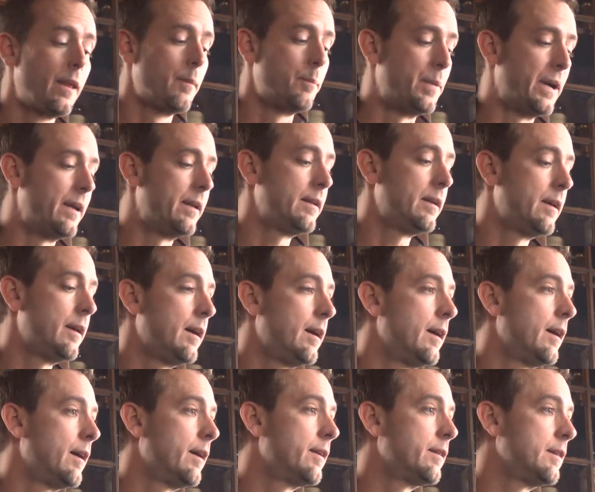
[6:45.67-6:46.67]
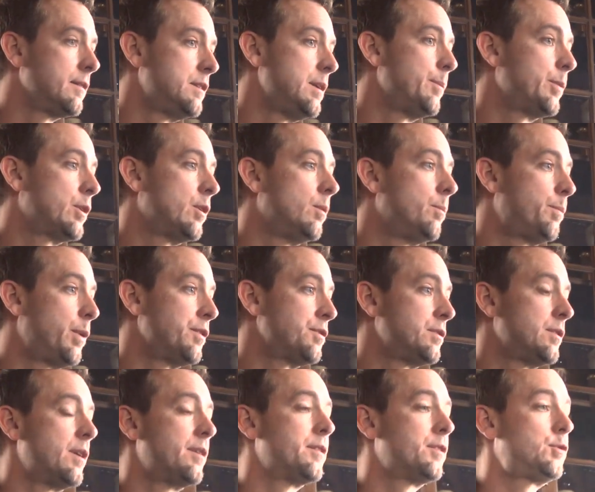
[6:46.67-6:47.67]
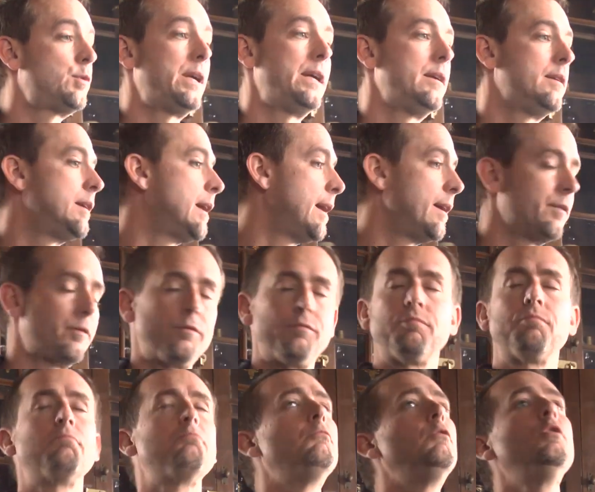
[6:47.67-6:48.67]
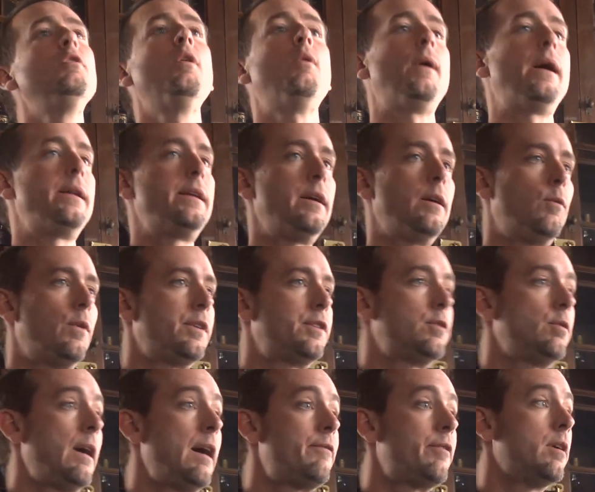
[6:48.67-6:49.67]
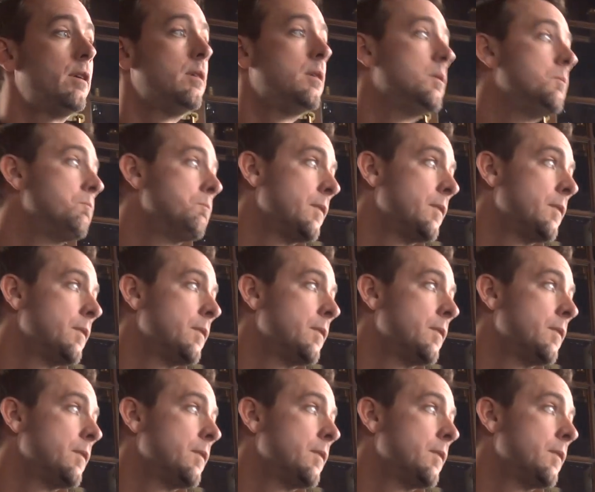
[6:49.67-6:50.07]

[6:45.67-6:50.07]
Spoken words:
But the typical person on the street has no idea whatsoever.